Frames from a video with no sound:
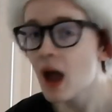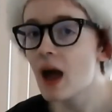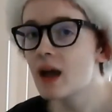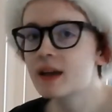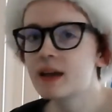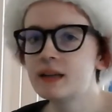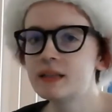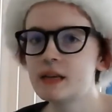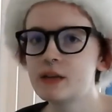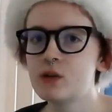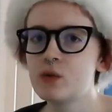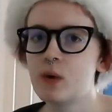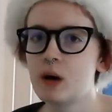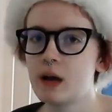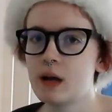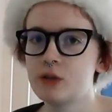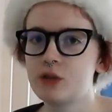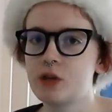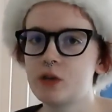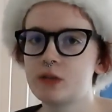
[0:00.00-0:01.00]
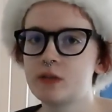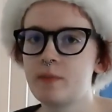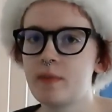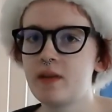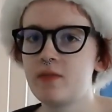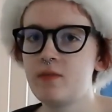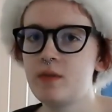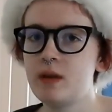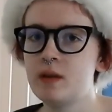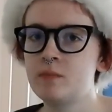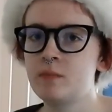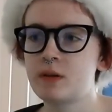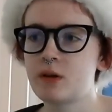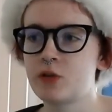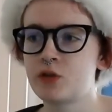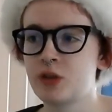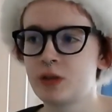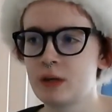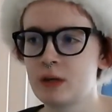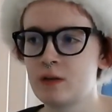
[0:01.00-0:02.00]
I can't tell you why I chose to make vegan
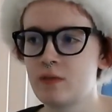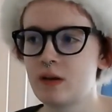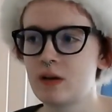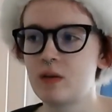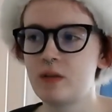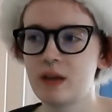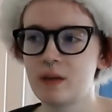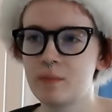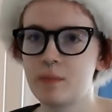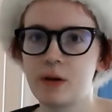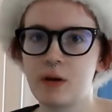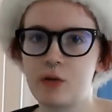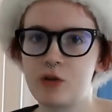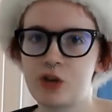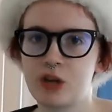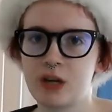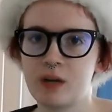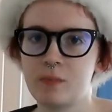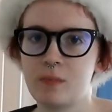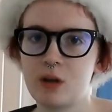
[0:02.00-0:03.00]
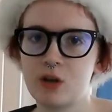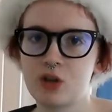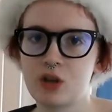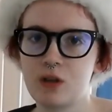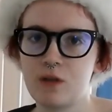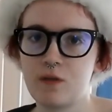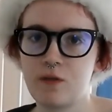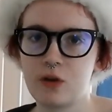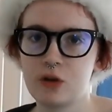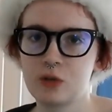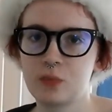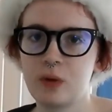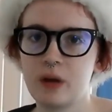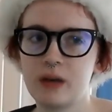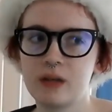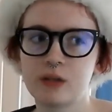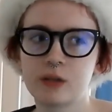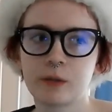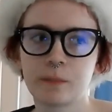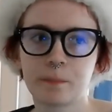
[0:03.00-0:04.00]
butter chicken if I don't like butter chicken much in the first
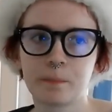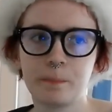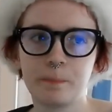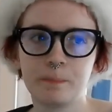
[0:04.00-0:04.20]
place.